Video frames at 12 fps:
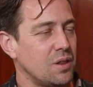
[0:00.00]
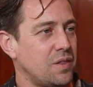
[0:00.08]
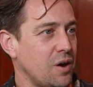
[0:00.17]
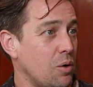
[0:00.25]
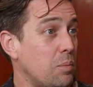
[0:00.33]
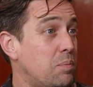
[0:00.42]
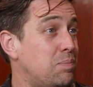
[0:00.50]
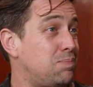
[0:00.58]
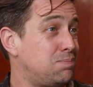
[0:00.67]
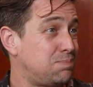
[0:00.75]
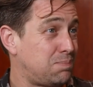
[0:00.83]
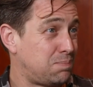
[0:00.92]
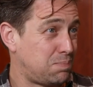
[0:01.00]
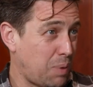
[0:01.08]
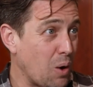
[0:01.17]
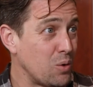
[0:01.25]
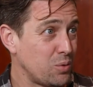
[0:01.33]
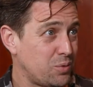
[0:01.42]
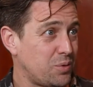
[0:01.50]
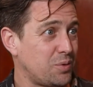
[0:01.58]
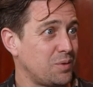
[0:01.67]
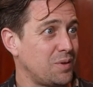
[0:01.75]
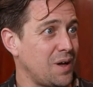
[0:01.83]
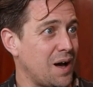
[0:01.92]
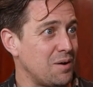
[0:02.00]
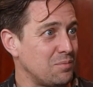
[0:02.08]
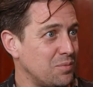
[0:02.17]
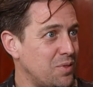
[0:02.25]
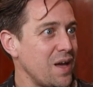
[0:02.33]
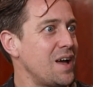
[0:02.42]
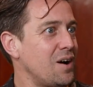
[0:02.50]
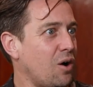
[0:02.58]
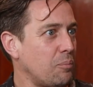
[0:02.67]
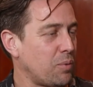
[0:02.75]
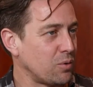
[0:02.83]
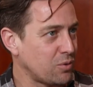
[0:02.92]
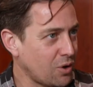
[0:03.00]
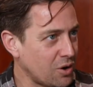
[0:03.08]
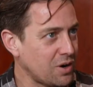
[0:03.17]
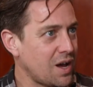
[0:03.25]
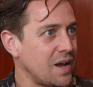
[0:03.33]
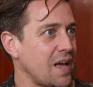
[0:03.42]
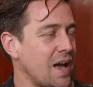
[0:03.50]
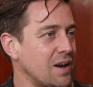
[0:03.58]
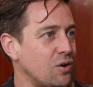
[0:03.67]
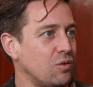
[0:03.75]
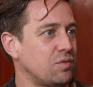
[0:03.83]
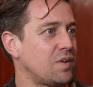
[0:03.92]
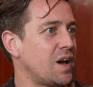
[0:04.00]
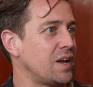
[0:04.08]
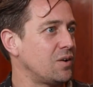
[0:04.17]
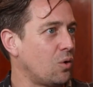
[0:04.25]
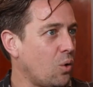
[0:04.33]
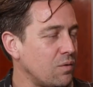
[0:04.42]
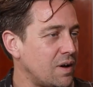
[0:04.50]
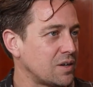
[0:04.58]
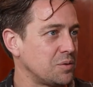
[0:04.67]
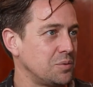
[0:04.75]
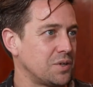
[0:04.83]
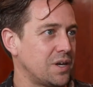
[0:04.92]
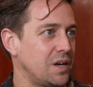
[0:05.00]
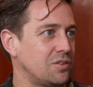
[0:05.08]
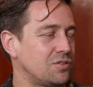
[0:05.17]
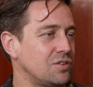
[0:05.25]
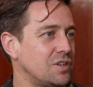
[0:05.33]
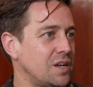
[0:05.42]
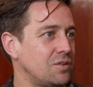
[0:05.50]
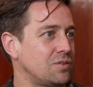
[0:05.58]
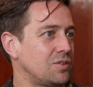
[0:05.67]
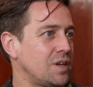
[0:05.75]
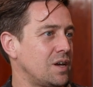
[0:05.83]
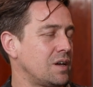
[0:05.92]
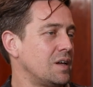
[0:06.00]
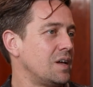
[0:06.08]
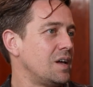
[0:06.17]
They are both there, both online and offline. All of our communication data is there.